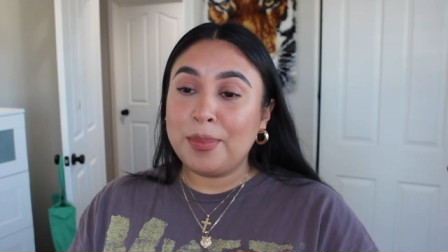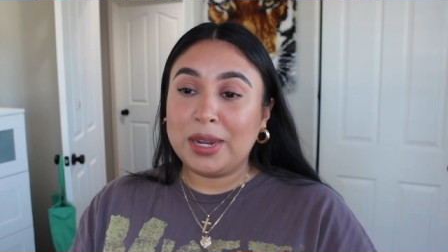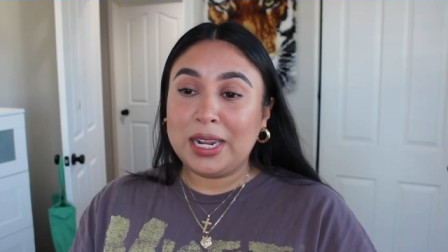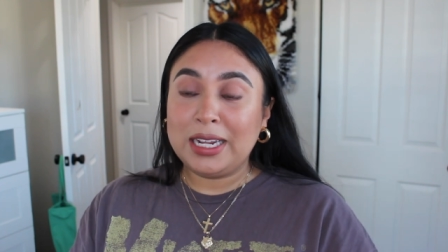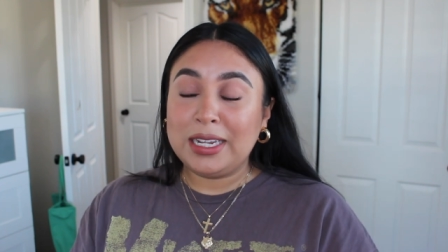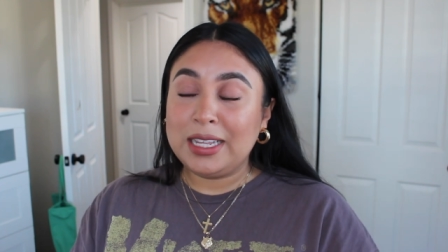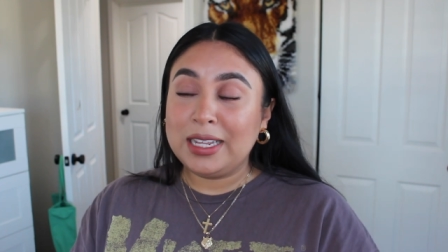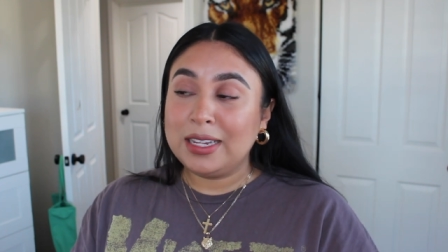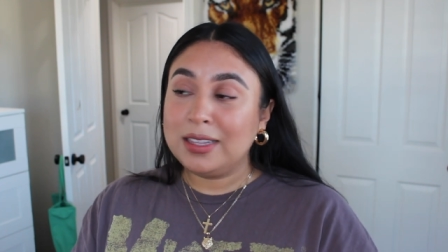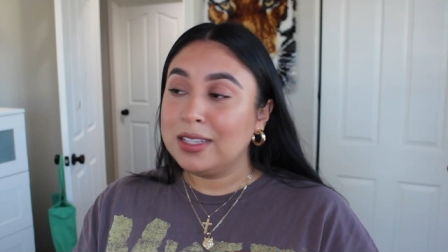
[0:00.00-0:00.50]
but
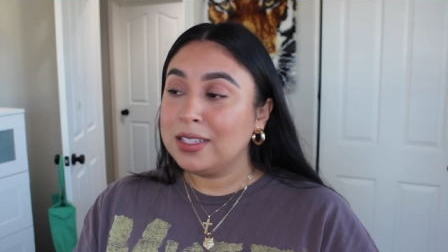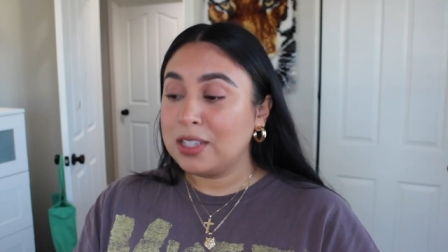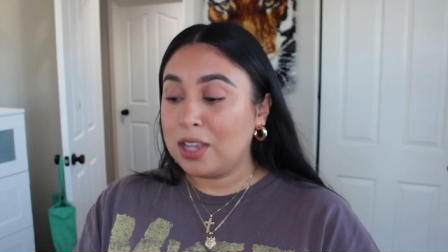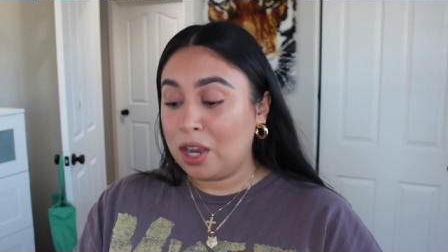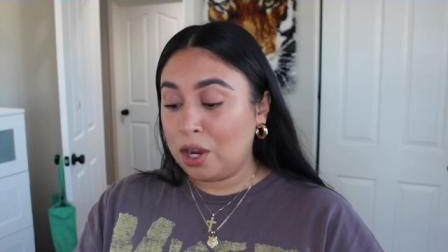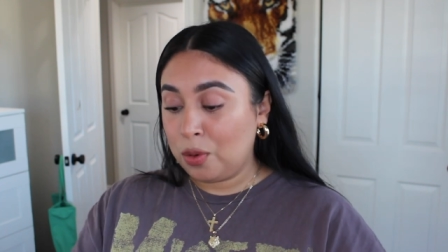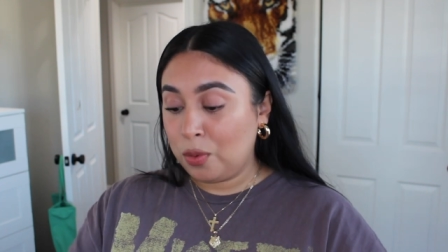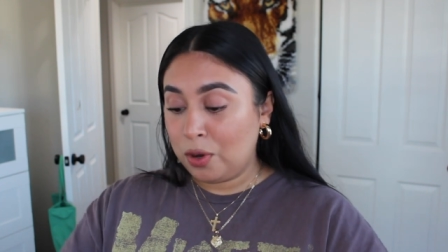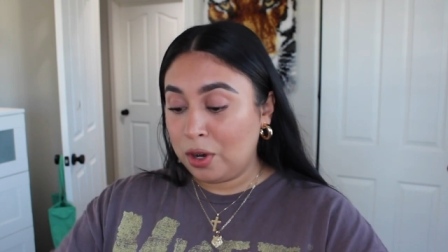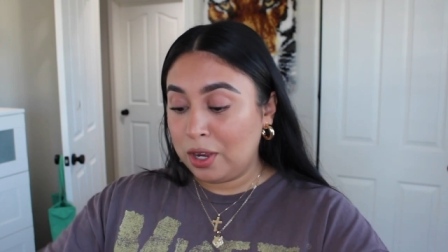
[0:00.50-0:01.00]
I needed this
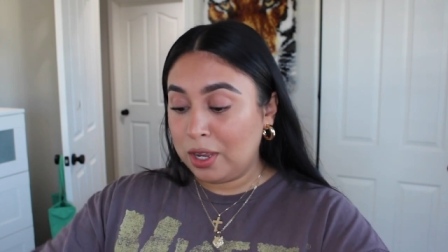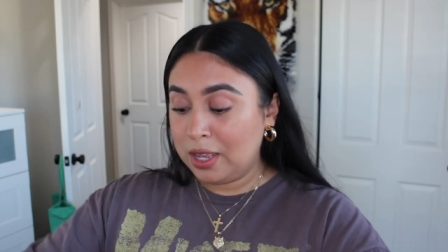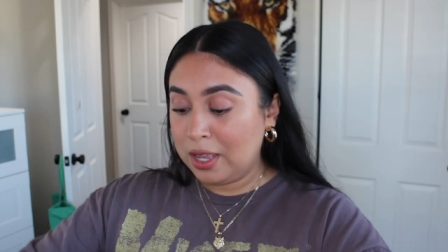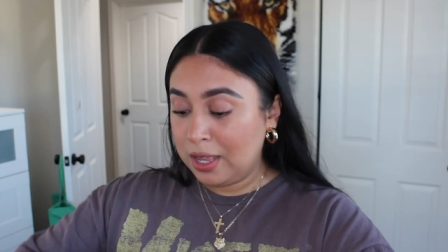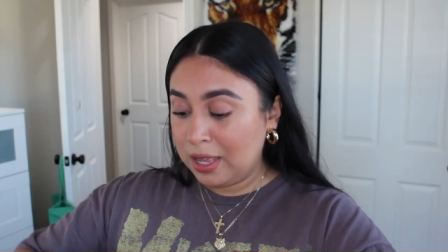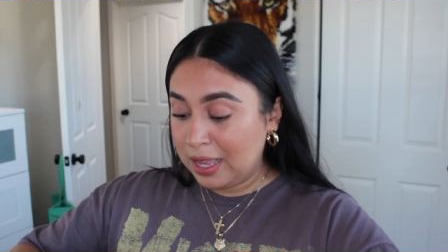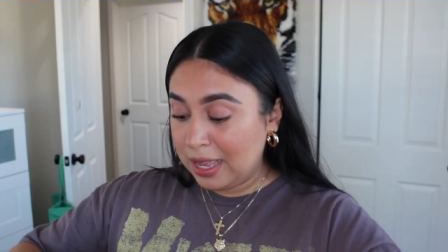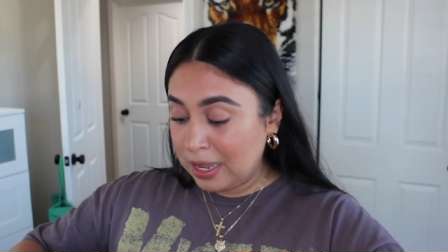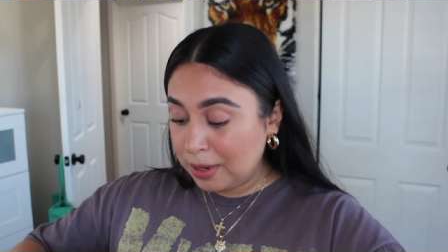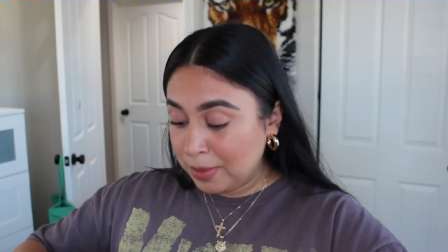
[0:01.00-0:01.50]
artwork
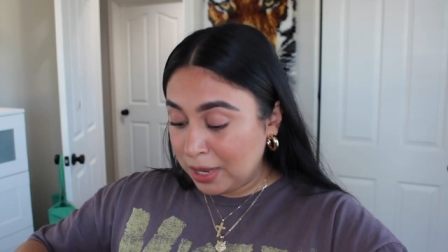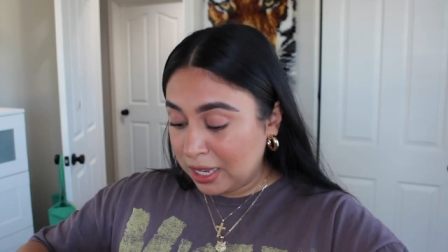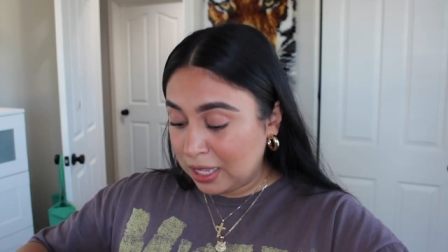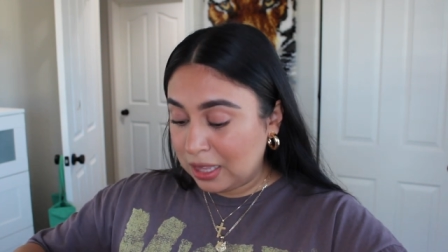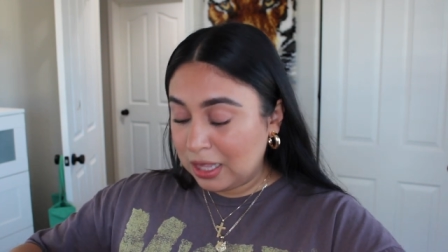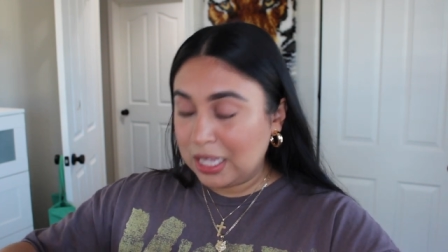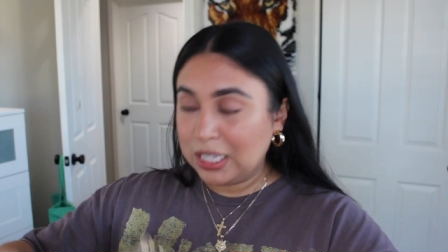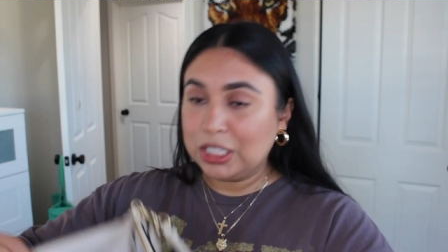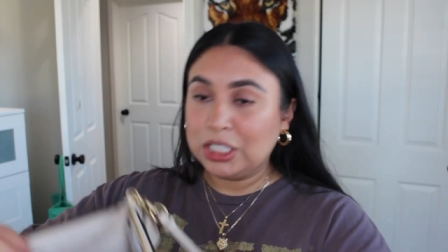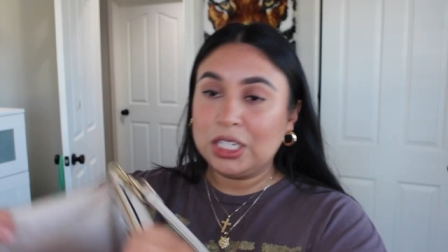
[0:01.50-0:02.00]
in my
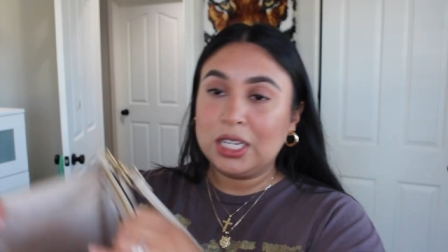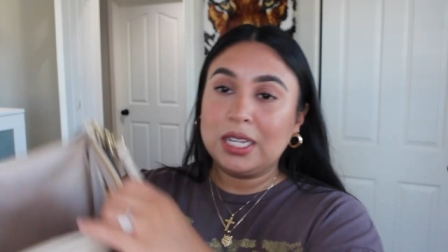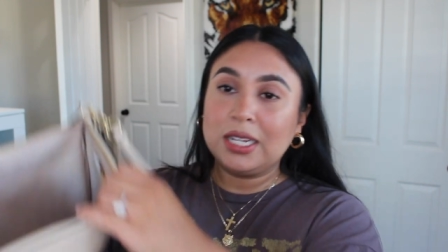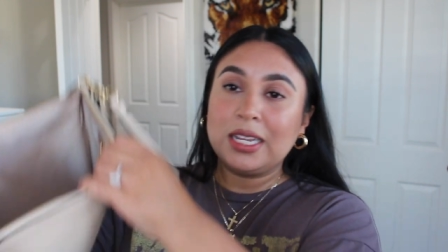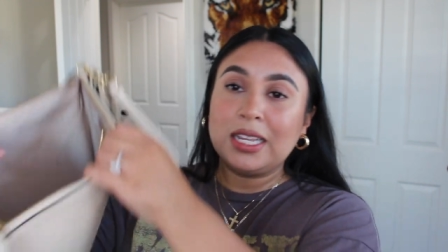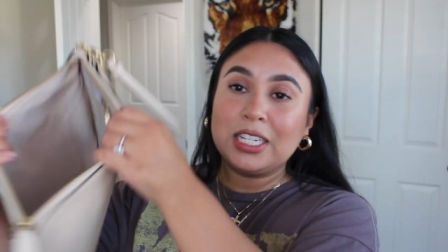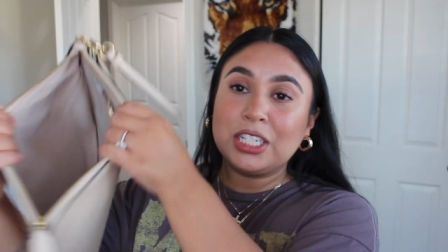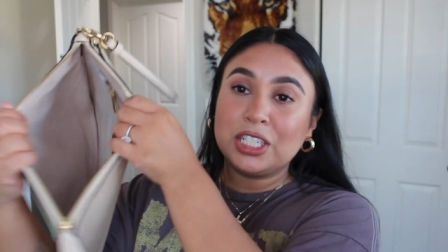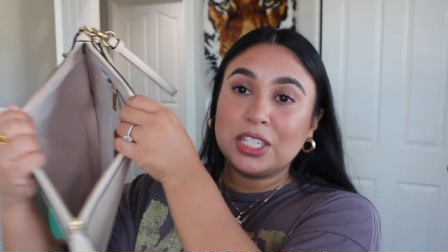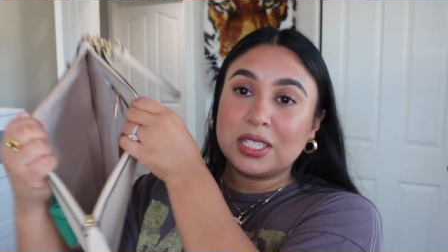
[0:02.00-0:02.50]

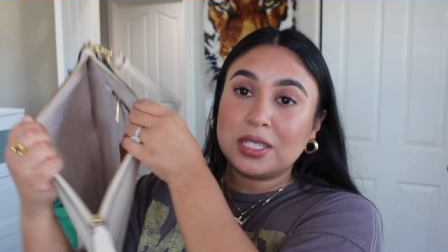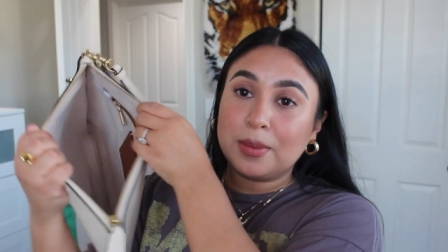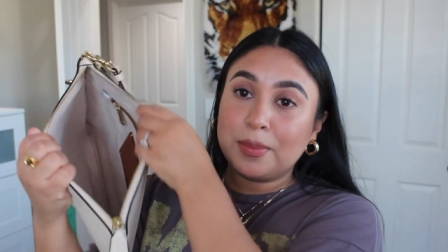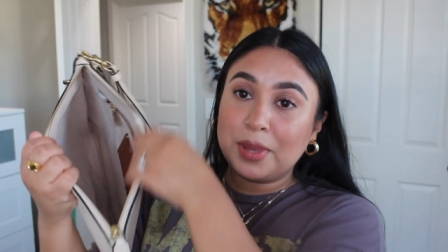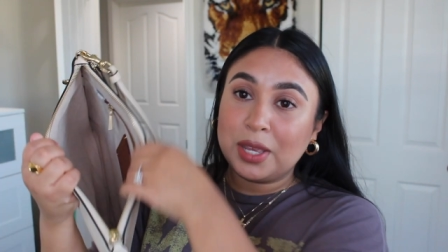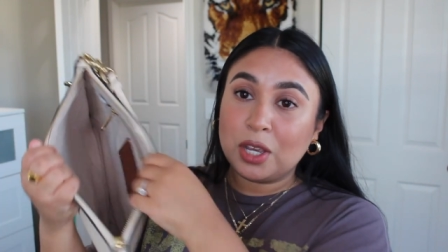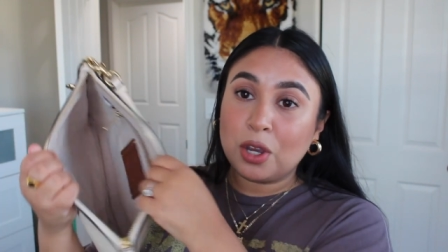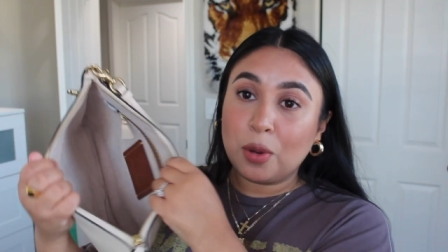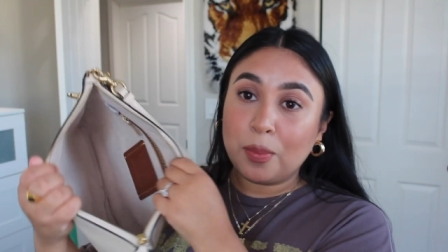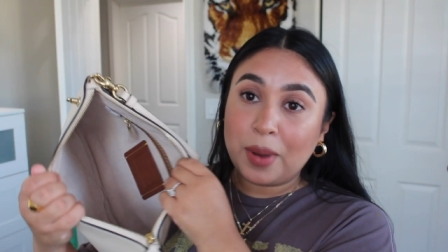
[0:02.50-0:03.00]
collection. It's just a
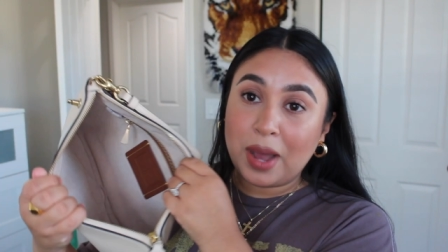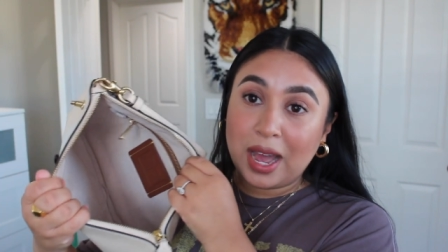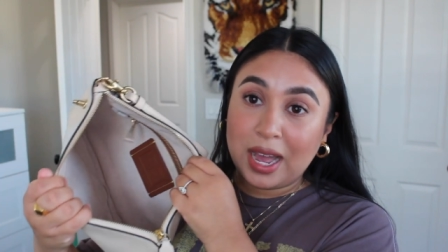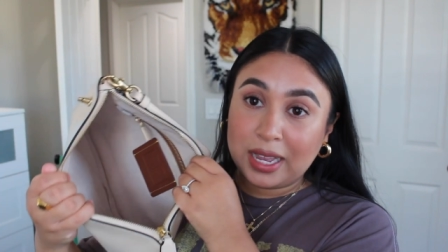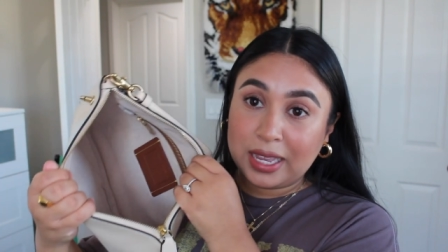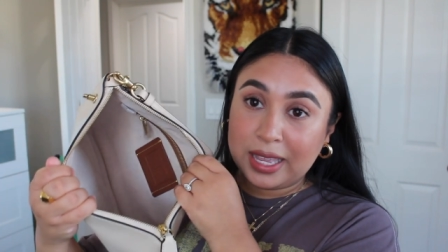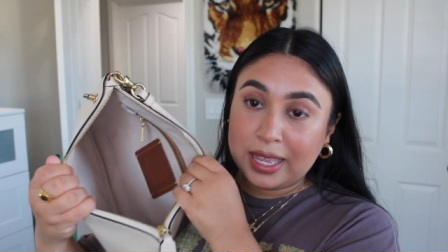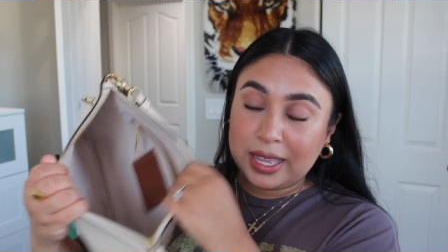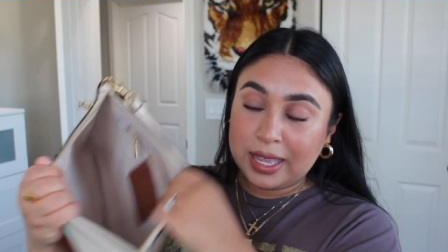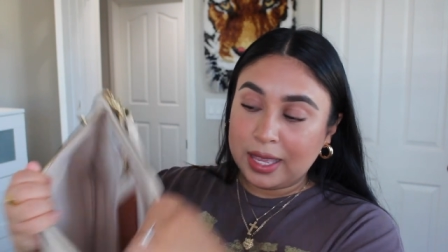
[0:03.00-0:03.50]
big old
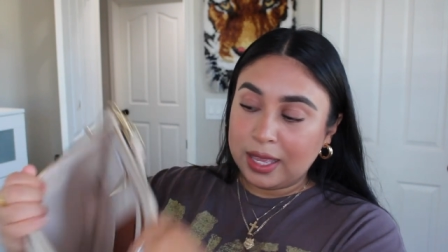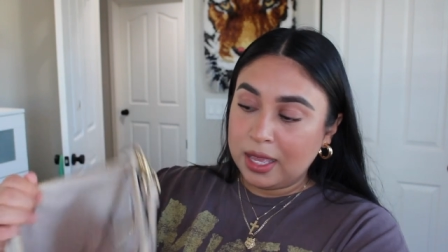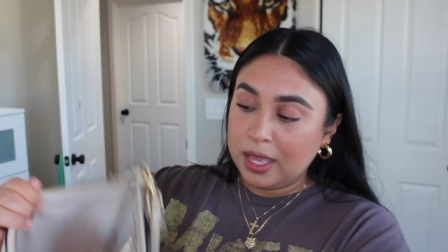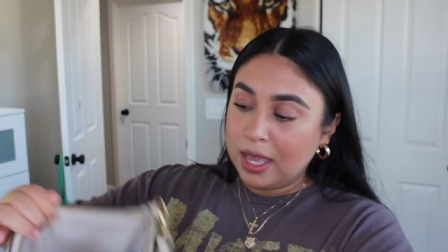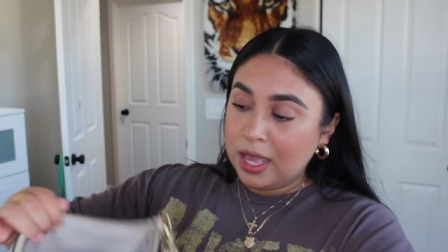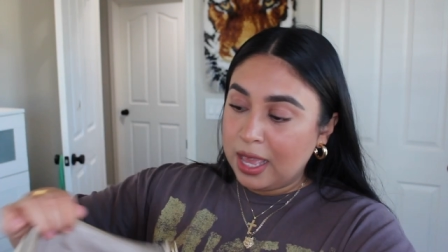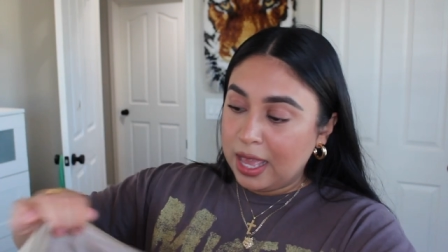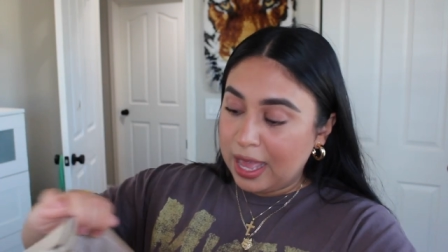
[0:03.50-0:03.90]
pocket.